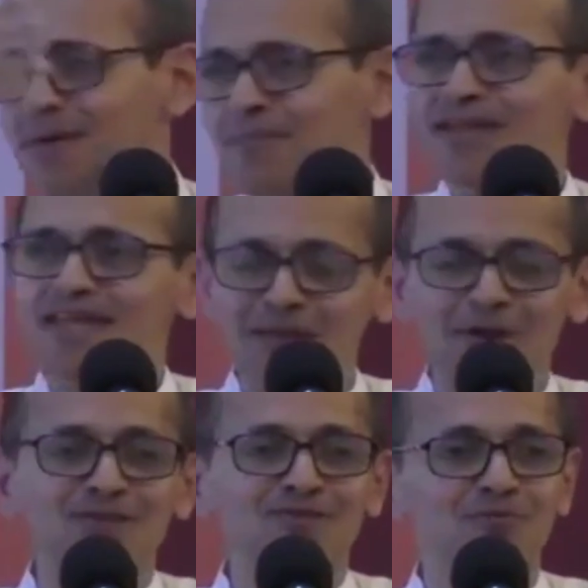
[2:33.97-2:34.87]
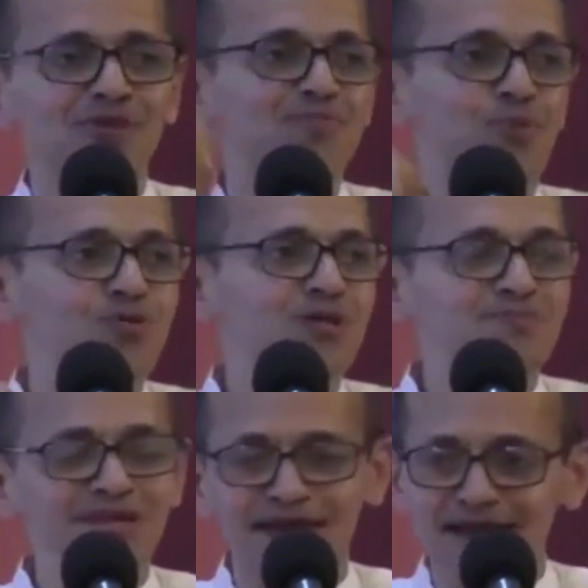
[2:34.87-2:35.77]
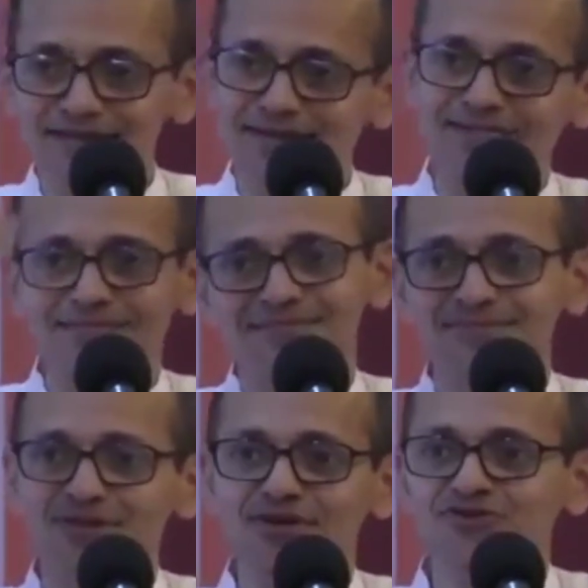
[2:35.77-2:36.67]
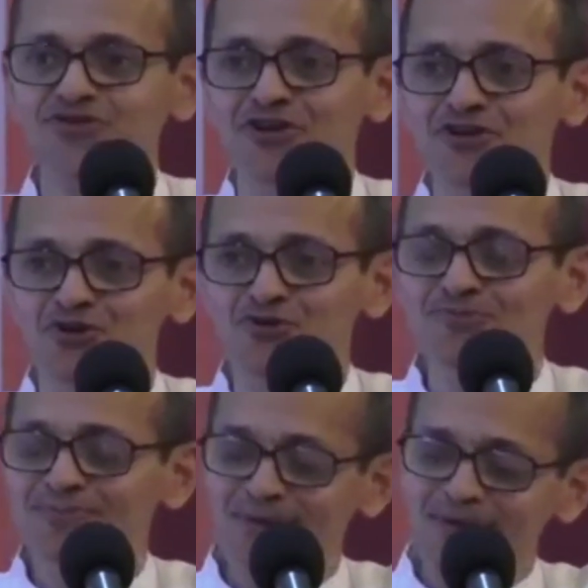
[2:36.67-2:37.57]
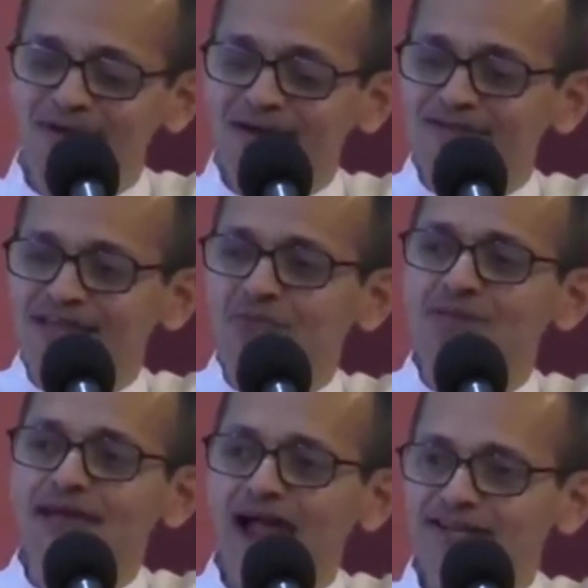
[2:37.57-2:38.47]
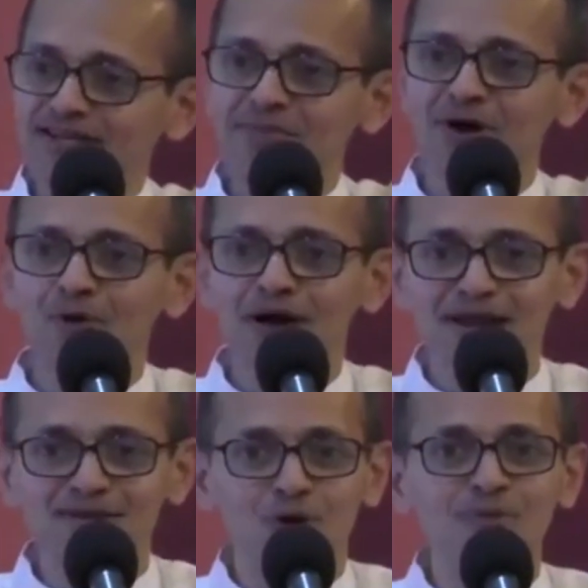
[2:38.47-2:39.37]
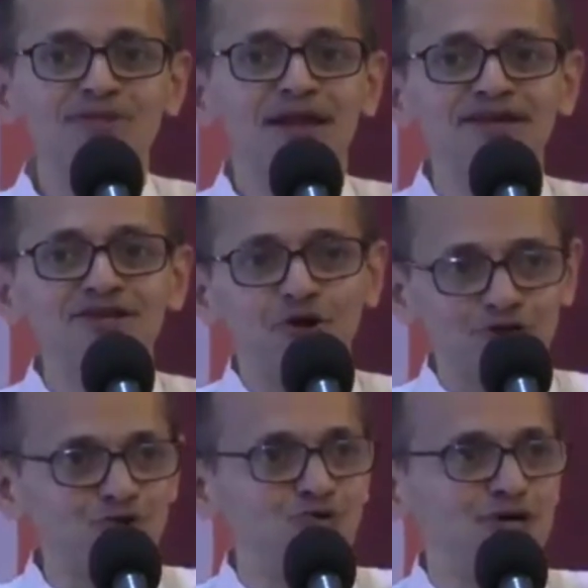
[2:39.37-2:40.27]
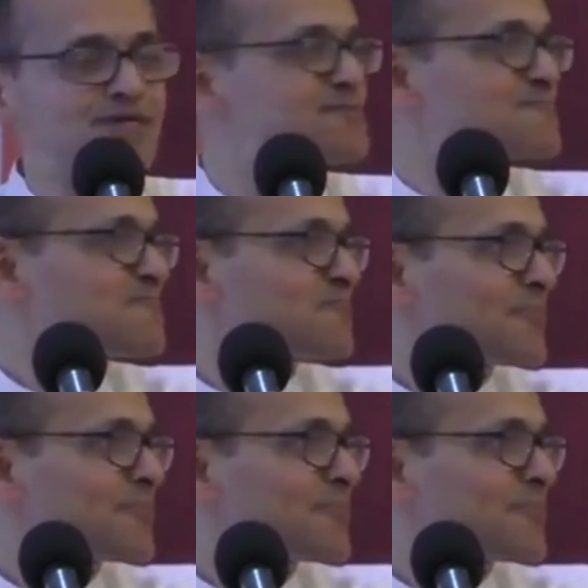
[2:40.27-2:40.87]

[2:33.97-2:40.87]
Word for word: somebody came and Swami spoke something else and the session continued. Then we sat near Bhagwan and Swami started talking to us.